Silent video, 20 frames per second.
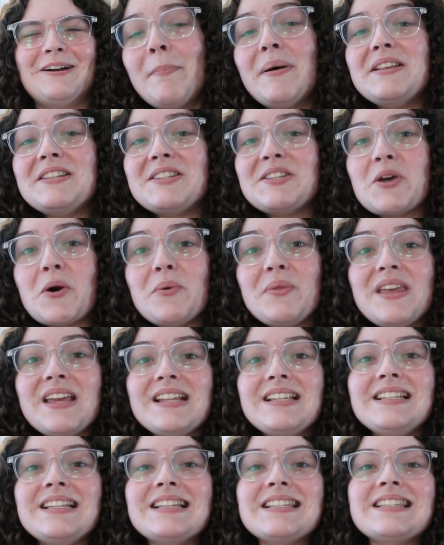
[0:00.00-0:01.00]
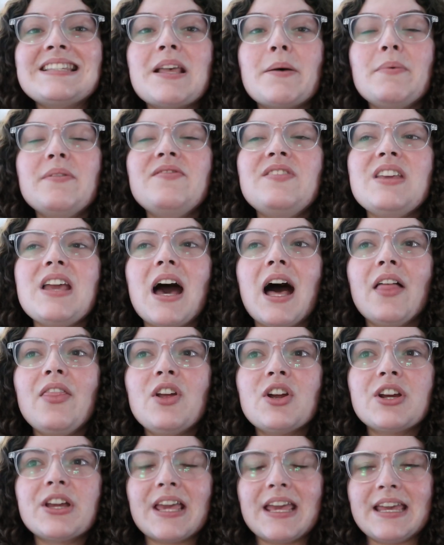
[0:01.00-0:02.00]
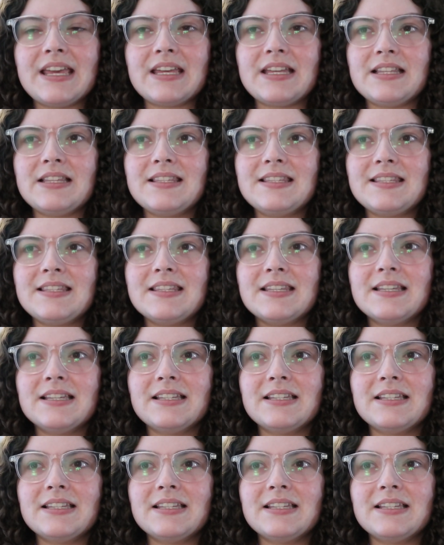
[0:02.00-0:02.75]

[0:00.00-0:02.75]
But so then some of the other kids